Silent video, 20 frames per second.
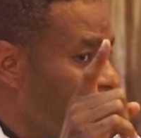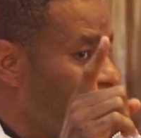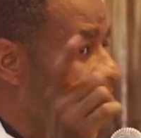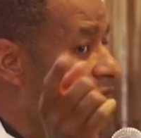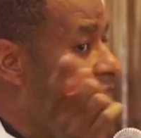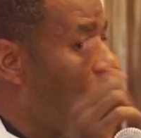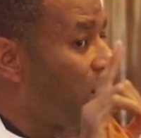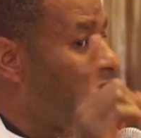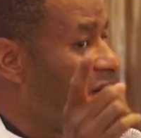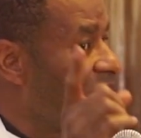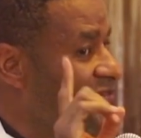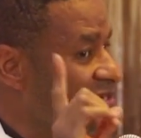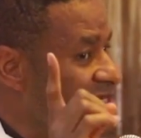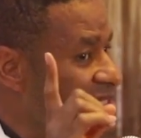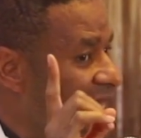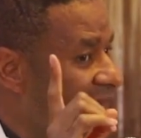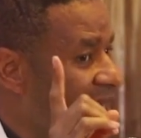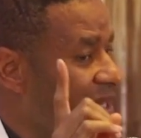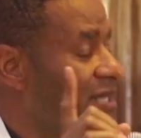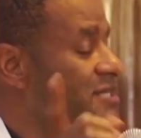Don't
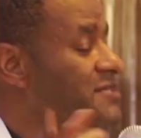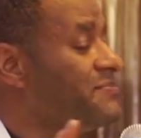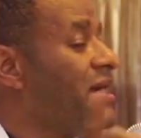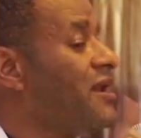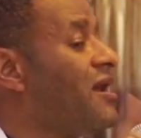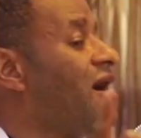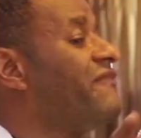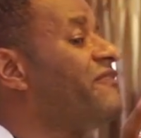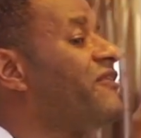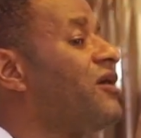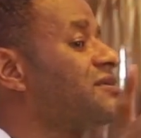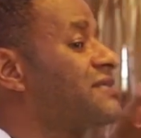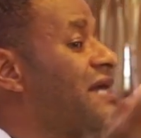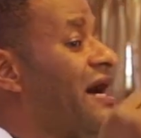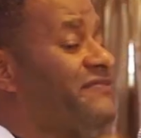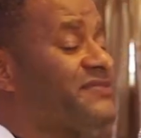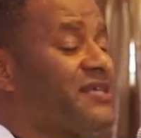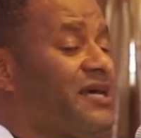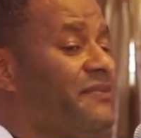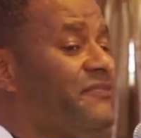confuse likeness. Many of us
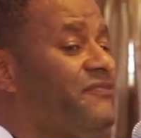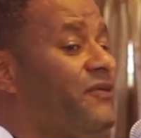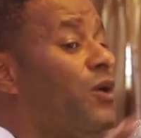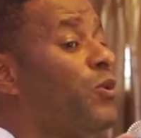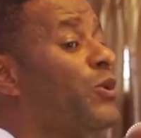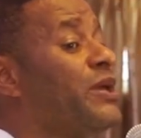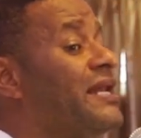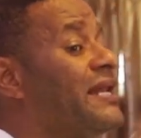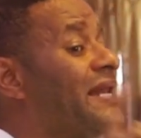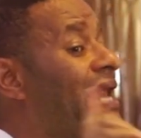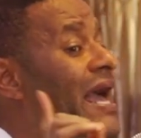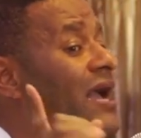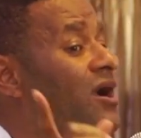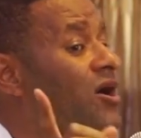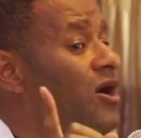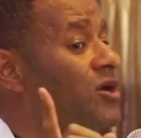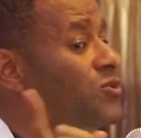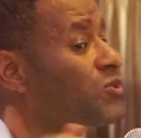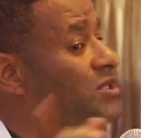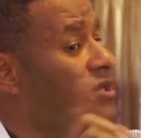have said before, we like
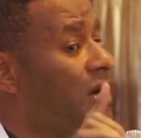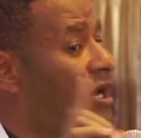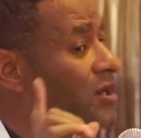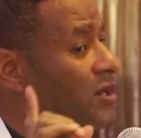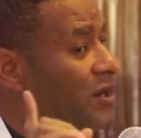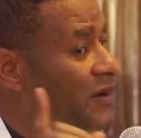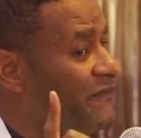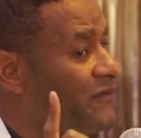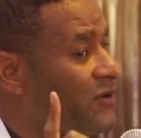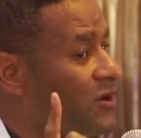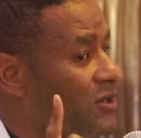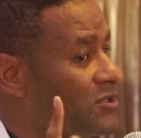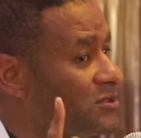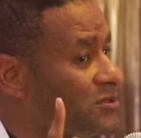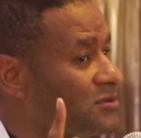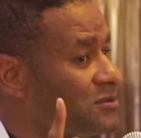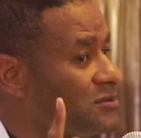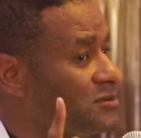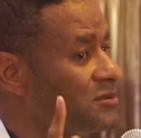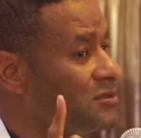God, we don't love
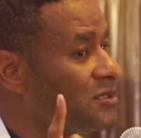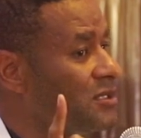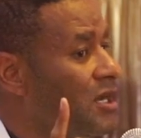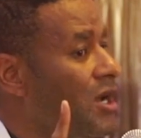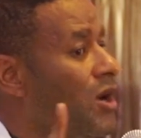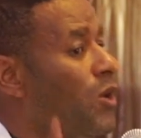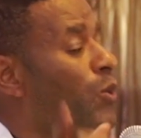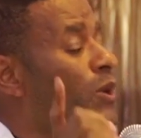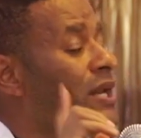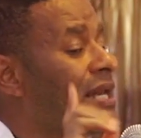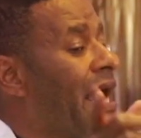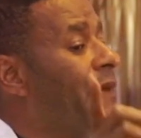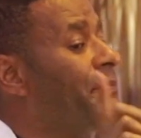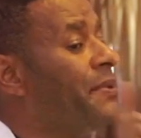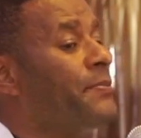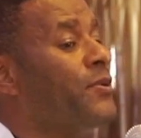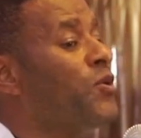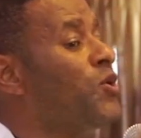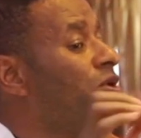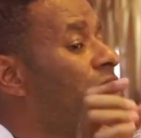God. We like
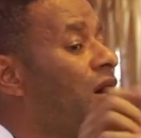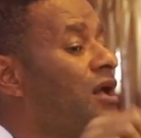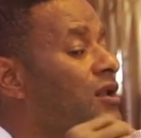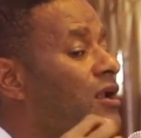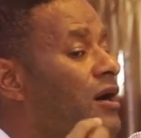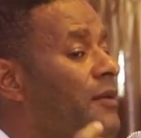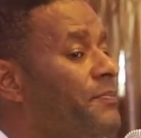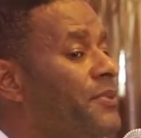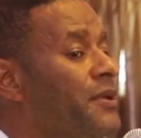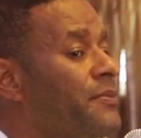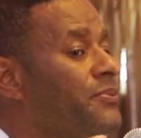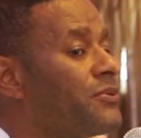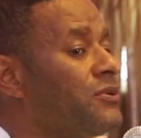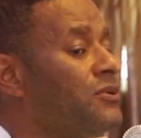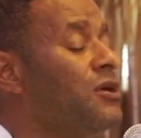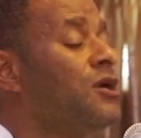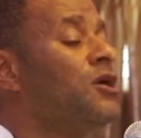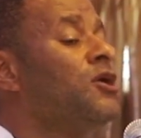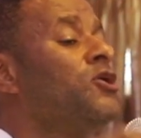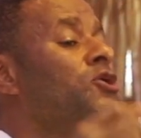people, we don't love
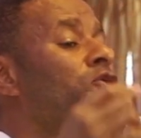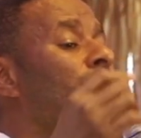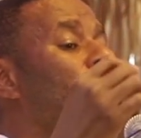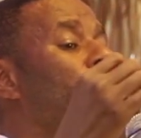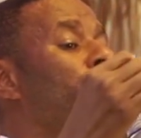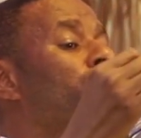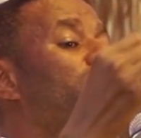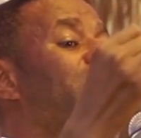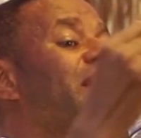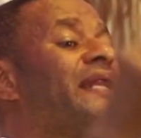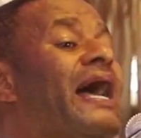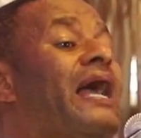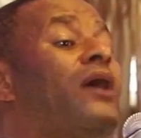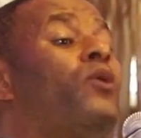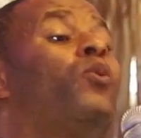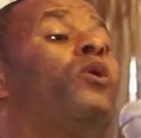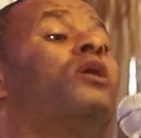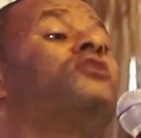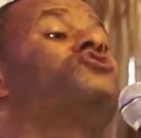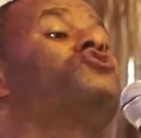people. You like
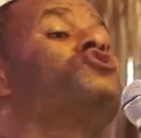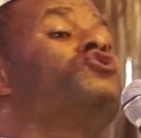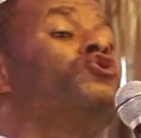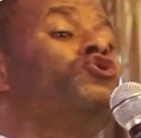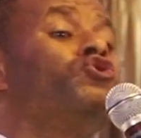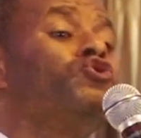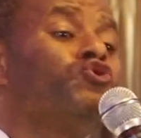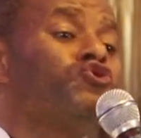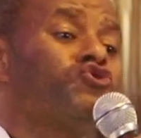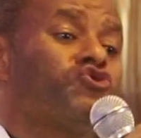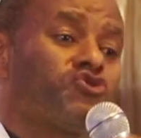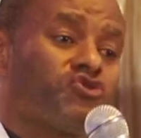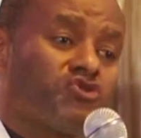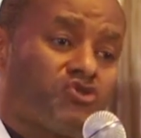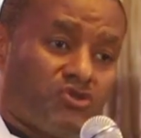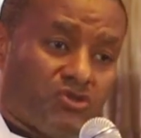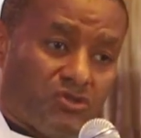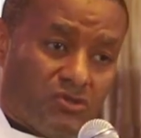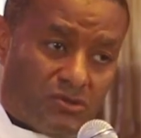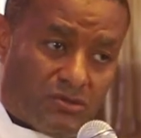what you
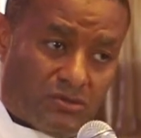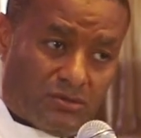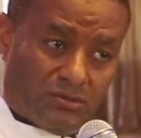use.